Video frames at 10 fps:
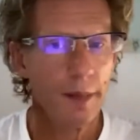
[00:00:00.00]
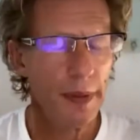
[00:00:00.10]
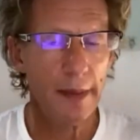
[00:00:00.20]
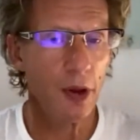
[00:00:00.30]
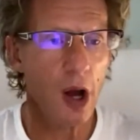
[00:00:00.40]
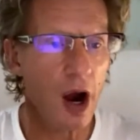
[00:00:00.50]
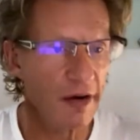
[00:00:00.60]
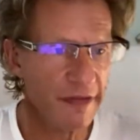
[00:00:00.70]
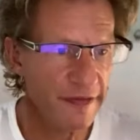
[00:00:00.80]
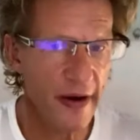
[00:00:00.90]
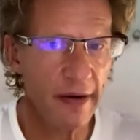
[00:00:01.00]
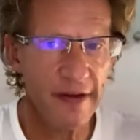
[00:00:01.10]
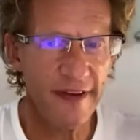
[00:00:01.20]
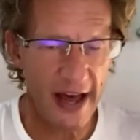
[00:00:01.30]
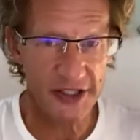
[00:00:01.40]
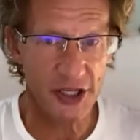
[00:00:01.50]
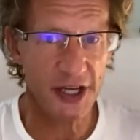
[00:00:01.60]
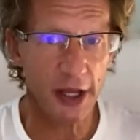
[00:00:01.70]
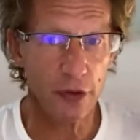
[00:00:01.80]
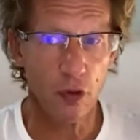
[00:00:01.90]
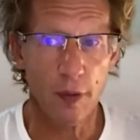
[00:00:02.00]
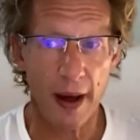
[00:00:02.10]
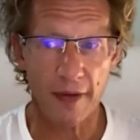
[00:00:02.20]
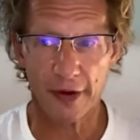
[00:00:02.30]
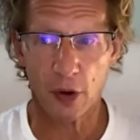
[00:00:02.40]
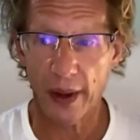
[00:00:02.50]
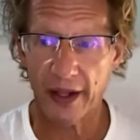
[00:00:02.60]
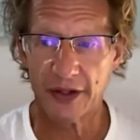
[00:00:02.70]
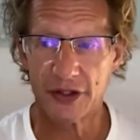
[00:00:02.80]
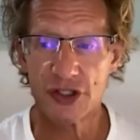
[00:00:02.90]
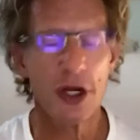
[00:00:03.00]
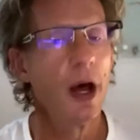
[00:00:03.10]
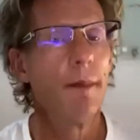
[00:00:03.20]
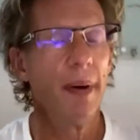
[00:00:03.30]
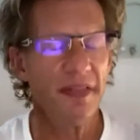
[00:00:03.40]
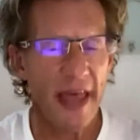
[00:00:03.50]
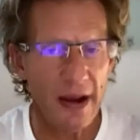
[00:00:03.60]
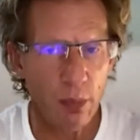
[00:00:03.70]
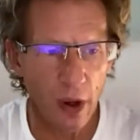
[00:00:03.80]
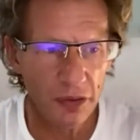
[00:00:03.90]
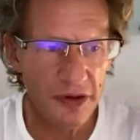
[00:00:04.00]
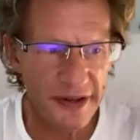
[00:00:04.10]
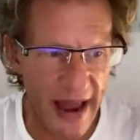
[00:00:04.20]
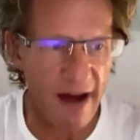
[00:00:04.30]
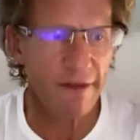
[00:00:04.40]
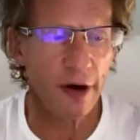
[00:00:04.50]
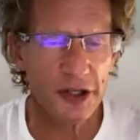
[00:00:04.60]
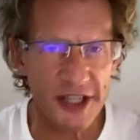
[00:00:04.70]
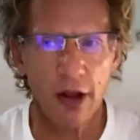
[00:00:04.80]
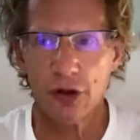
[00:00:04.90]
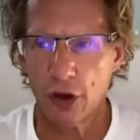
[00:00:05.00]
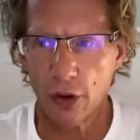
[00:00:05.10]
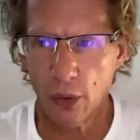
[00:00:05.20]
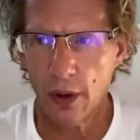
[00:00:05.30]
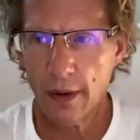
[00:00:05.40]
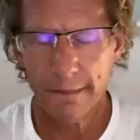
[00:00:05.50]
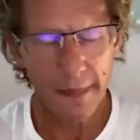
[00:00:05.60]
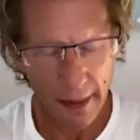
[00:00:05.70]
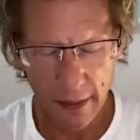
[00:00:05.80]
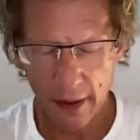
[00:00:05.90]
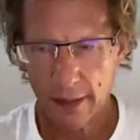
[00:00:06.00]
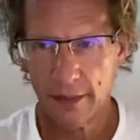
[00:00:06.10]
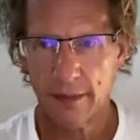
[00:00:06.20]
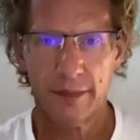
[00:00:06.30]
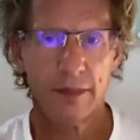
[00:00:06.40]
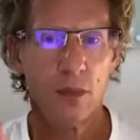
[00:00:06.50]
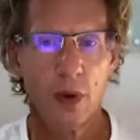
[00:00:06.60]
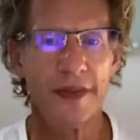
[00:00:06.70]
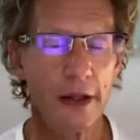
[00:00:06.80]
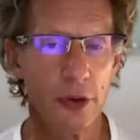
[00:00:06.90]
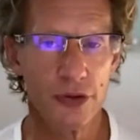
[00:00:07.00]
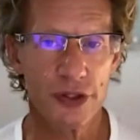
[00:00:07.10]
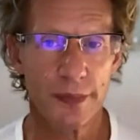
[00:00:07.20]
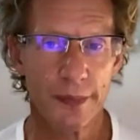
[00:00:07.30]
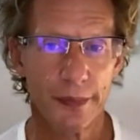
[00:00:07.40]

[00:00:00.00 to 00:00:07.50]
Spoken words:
People are very fast to tell you about their wins, but they will never tell you when they lose.